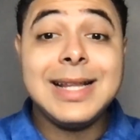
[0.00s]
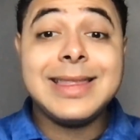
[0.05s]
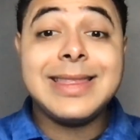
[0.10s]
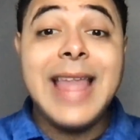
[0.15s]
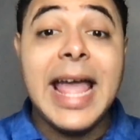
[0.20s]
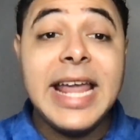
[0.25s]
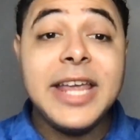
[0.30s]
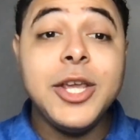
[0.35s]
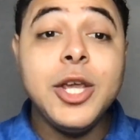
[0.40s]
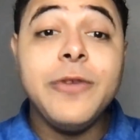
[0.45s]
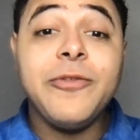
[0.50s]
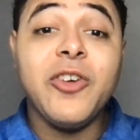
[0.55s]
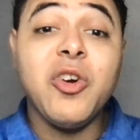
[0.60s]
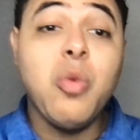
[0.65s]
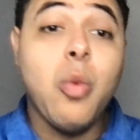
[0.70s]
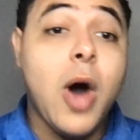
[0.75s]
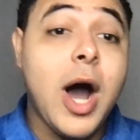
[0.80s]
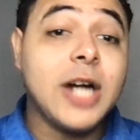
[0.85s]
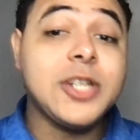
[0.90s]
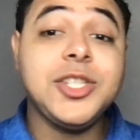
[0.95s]
Thank you
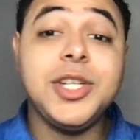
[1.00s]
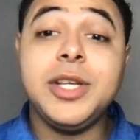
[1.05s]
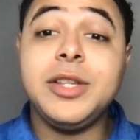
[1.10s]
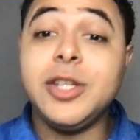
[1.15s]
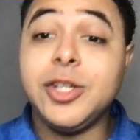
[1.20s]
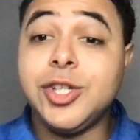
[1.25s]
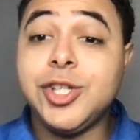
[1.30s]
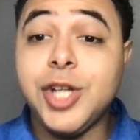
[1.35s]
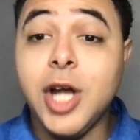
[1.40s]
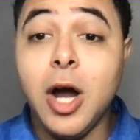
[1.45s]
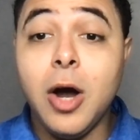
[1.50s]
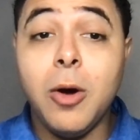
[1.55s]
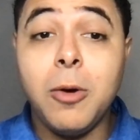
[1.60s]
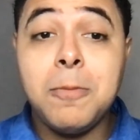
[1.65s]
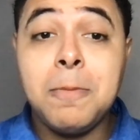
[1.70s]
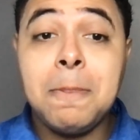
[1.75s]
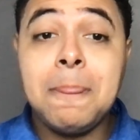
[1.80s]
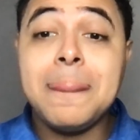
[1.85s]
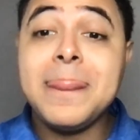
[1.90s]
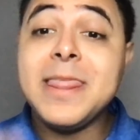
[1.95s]
for watching the
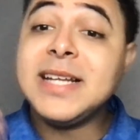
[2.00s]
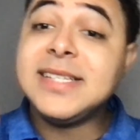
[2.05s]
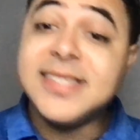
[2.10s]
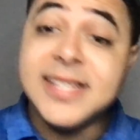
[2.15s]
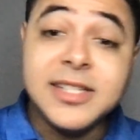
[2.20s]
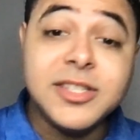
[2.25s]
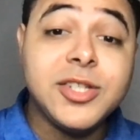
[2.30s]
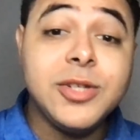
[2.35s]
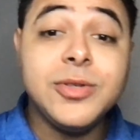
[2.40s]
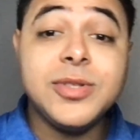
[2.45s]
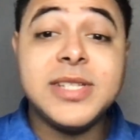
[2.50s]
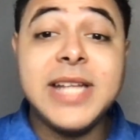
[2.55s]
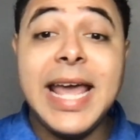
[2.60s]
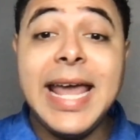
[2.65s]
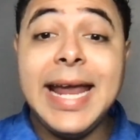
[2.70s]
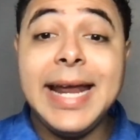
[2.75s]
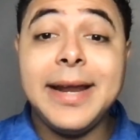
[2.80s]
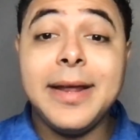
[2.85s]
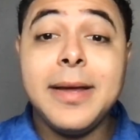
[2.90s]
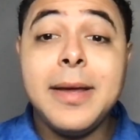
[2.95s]
show. Since you
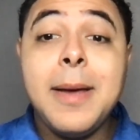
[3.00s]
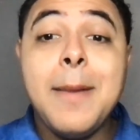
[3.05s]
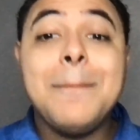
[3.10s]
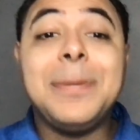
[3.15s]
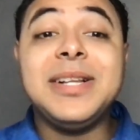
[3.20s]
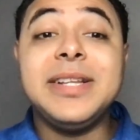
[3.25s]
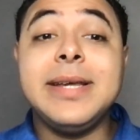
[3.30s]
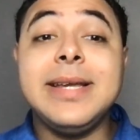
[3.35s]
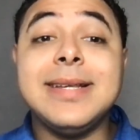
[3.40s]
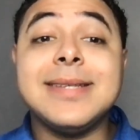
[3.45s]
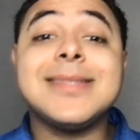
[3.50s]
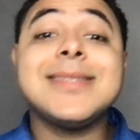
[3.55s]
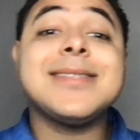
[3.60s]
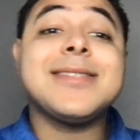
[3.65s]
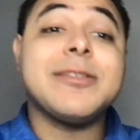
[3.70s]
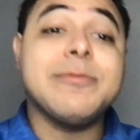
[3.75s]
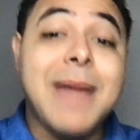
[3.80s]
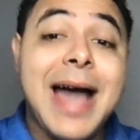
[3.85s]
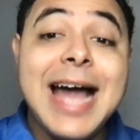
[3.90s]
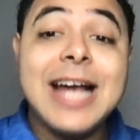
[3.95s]
stayed, please
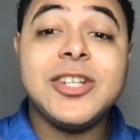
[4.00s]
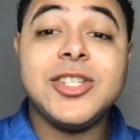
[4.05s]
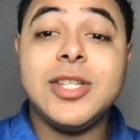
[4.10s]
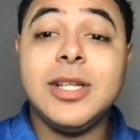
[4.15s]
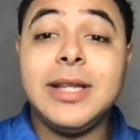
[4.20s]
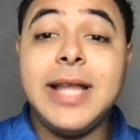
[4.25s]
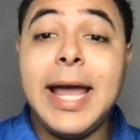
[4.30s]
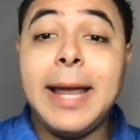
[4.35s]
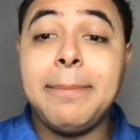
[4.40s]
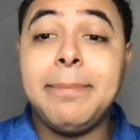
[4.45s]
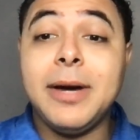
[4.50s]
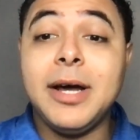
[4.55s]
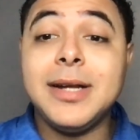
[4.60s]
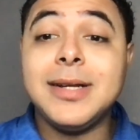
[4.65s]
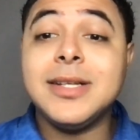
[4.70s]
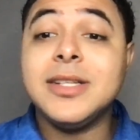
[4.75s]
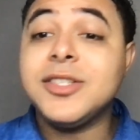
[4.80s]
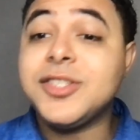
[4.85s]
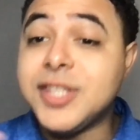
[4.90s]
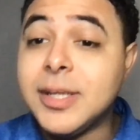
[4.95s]
smash the like
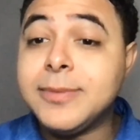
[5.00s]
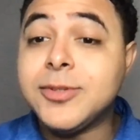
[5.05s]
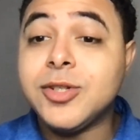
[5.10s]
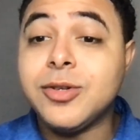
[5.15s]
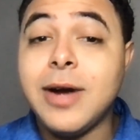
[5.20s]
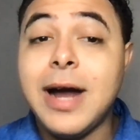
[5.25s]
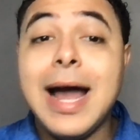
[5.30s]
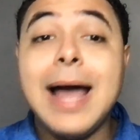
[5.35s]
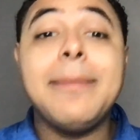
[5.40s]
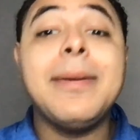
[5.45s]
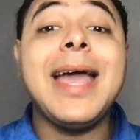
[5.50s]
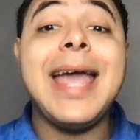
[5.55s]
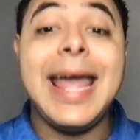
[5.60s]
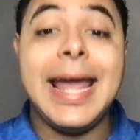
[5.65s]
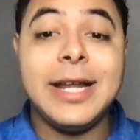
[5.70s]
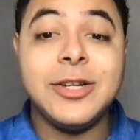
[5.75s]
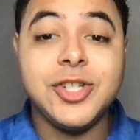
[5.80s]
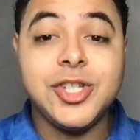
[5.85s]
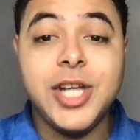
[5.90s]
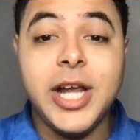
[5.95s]
button, subscribe,
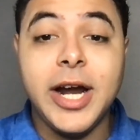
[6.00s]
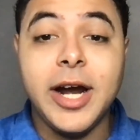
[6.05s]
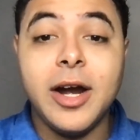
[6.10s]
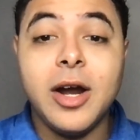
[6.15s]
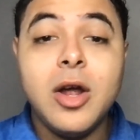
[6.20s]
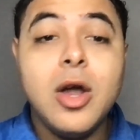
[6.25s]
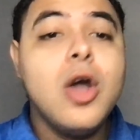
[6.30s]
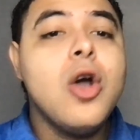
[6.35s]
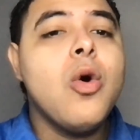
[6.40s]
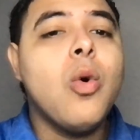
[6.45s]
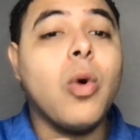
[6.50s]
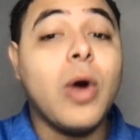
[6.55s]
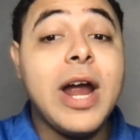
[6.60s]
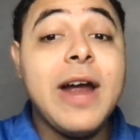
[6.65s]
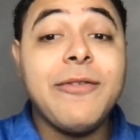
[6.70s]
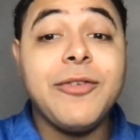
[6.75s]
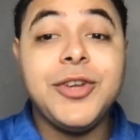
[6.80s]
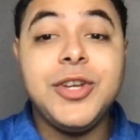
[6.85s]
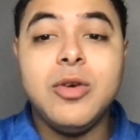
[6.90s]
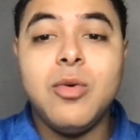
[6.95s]
and share.
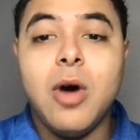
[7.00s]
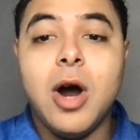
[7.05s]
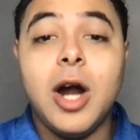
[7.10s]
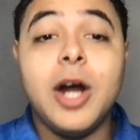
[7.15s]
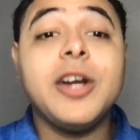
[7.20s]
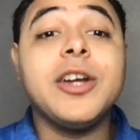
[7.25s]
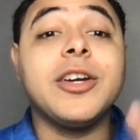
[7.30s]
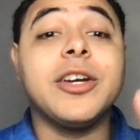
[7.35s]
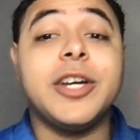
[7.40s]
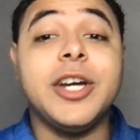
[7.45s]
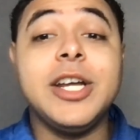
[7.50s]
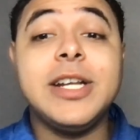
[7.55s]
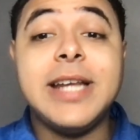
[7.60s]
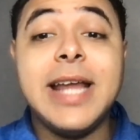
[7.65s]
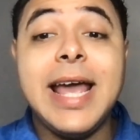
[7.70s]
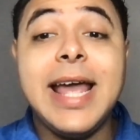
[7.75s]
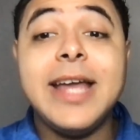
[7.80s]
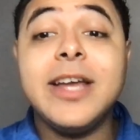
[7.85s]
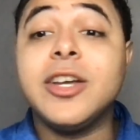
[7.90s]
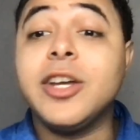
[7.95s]
Wherever you are, good
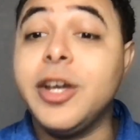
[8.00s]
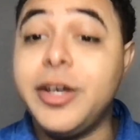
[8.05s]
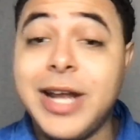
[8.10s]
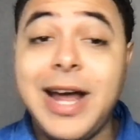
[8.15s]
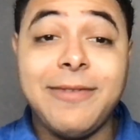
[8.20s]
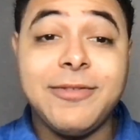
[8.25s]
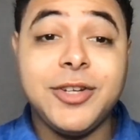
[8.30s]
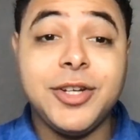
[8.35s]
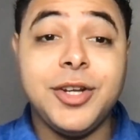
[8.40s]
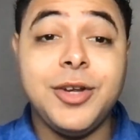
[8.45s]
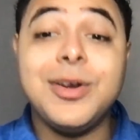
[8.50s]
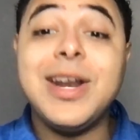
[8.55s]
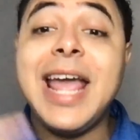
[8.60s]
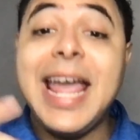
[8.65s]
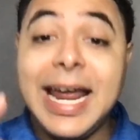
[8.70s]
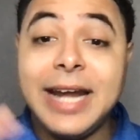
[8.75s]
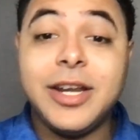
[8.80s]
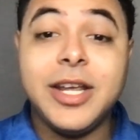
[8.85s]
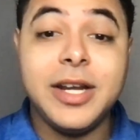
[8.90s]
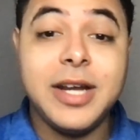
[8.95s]
day, good afternoon,
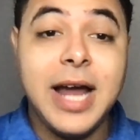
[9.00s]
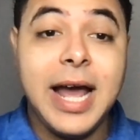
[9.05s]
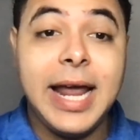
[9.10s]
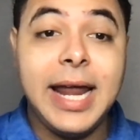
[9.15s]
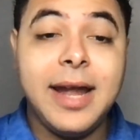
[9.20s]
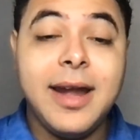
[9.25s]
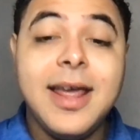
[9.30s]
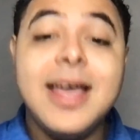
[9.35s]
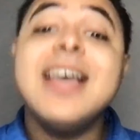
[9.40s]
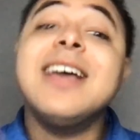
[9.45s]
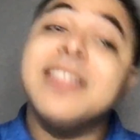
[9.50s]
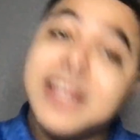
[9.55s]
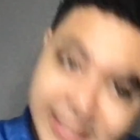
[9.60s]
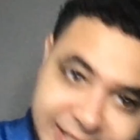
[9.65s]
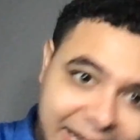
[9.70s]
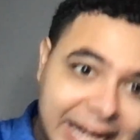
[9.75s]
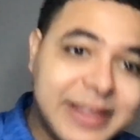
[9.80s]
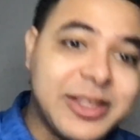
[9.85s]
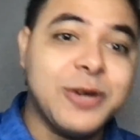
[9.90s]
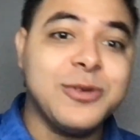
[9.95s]
and good night.
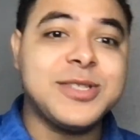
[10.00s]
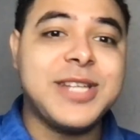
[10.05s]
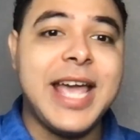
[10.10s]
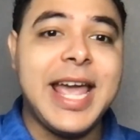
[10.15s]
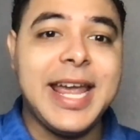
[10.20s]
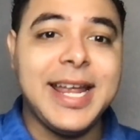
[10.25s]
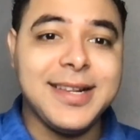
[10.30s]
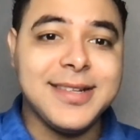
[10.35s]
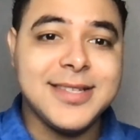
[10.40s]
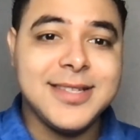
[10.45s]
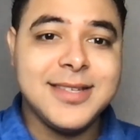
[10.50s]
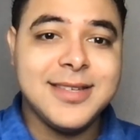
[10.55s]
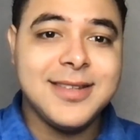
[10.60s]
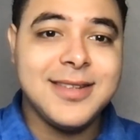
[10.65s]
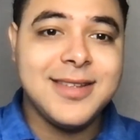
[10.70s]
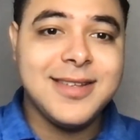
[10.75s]
Let's get those gains.